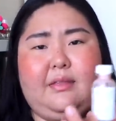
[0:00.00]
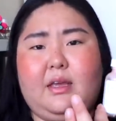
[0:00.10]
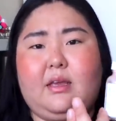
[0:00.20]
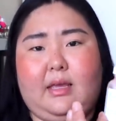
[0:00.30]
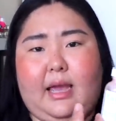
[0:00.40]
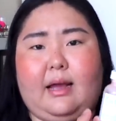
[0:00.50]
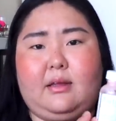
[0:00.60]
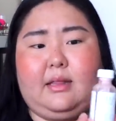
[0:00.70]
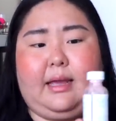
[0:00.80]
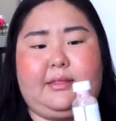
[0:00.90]
think, yeah,
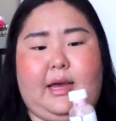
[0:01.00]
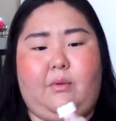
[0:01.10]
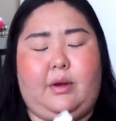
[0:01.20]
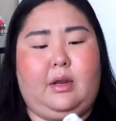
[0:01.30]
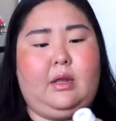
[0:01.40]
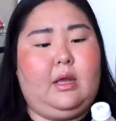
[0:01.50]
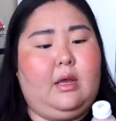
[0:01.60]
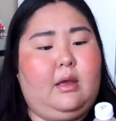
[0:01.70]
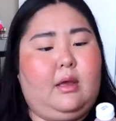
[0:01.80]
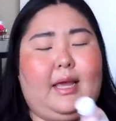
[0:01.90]
like that one.
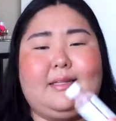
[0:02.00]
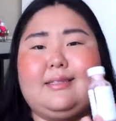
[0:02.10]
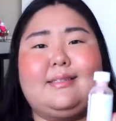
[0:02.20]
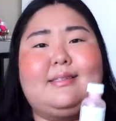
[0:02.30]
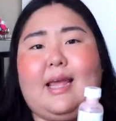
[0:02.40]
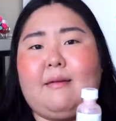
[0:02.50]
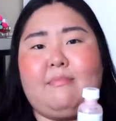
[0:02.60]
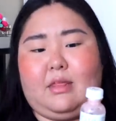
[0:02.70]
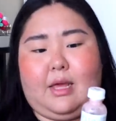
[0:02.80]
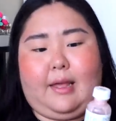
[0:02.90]
It's the
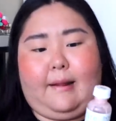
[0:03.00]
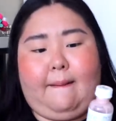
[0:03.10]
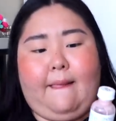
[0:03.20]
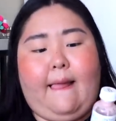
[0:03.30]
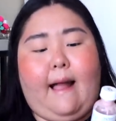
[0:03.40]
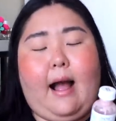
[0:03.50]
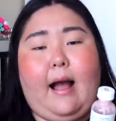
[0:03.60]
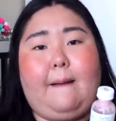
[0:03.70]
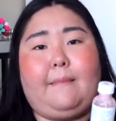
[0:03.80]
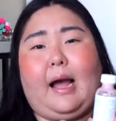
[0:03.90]
same thing.
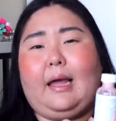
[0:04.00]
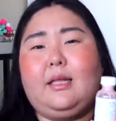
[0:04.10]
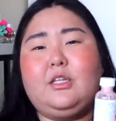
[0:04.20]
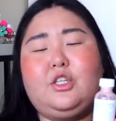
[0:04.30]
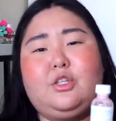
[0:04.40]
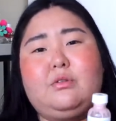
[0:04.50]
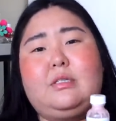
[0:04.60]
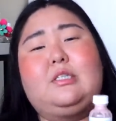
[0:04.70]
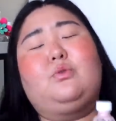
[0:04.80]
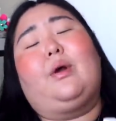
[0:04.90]
I like to use
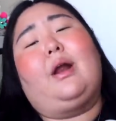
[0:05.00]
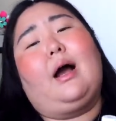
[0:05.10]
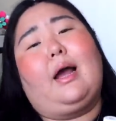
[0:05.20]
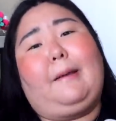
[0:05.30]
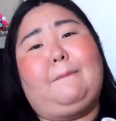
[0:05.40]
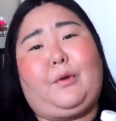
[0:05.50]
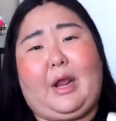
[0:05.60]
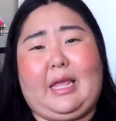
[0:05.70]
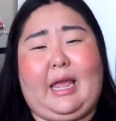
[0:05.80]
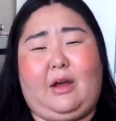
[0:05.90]
this when I'm
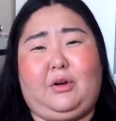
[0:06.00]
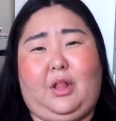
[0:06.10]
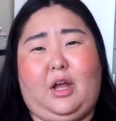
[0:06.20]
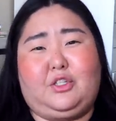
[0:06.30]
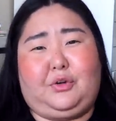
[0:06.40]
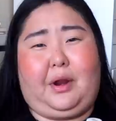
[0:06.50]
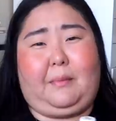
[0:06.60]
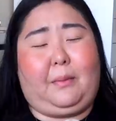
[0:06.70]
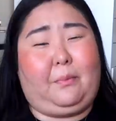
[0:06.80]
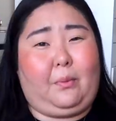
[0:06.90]
breaking out a lot during
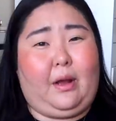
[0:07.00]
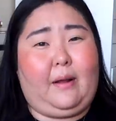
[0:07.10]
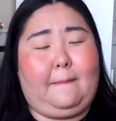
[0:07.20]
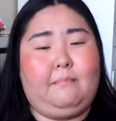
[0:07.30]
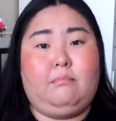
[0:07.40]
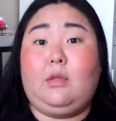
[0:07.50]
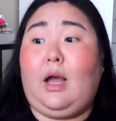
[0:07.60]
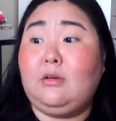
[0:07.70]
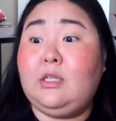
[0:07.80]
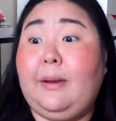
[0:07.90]
my,
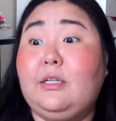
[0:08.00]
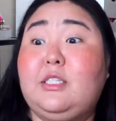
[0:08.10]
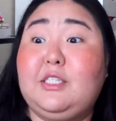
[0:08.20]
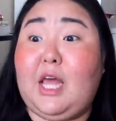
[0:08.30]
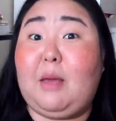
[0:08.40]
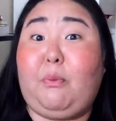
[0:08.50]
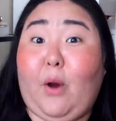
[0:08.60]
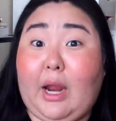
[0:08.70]
pregnancy,